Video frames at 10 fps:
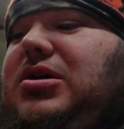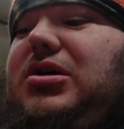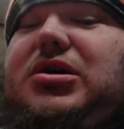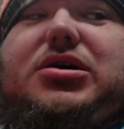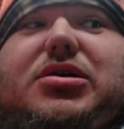
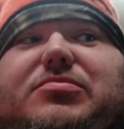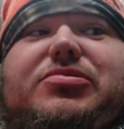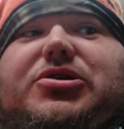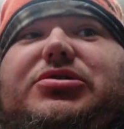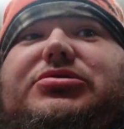um,
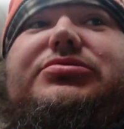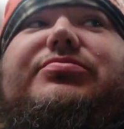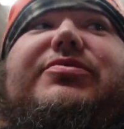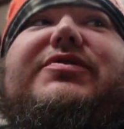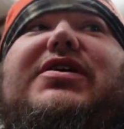
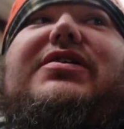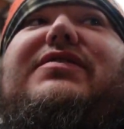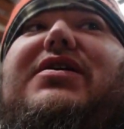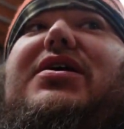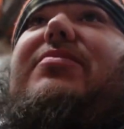besides
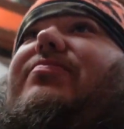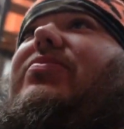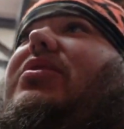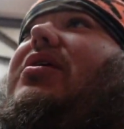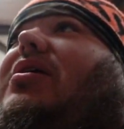that,
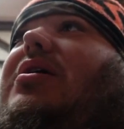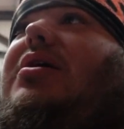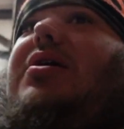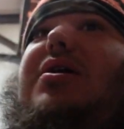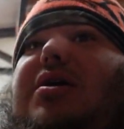
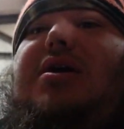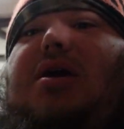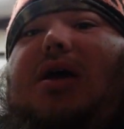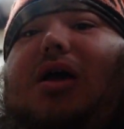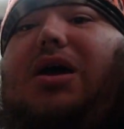
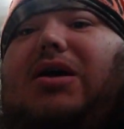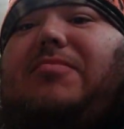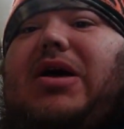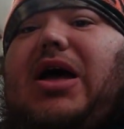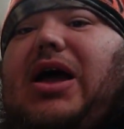
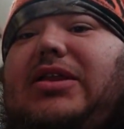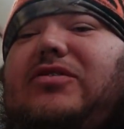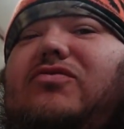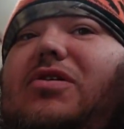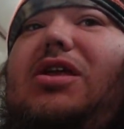I
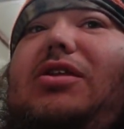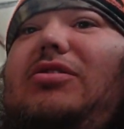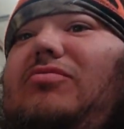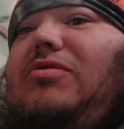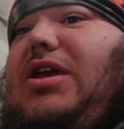just wanted
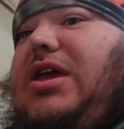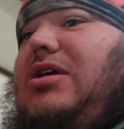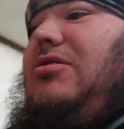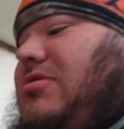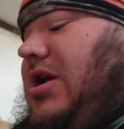to
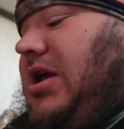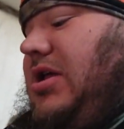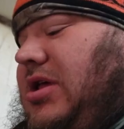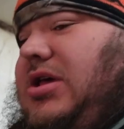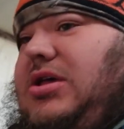reiterate,
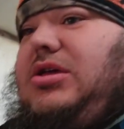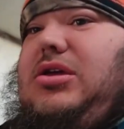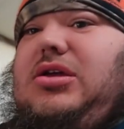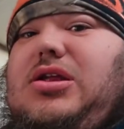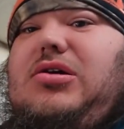
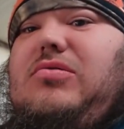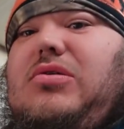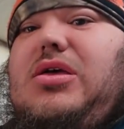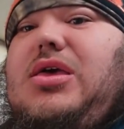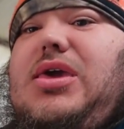you know,
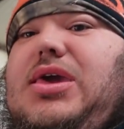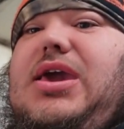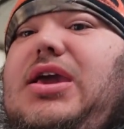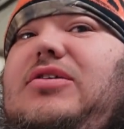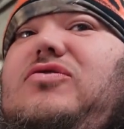
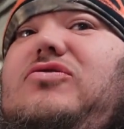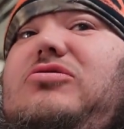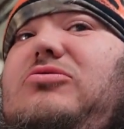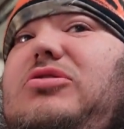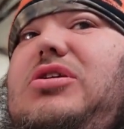
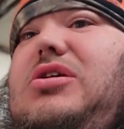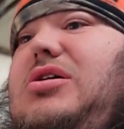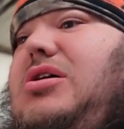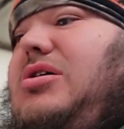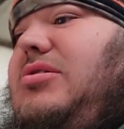each,
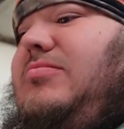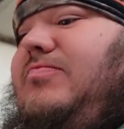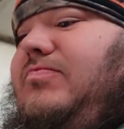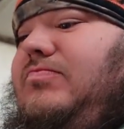um,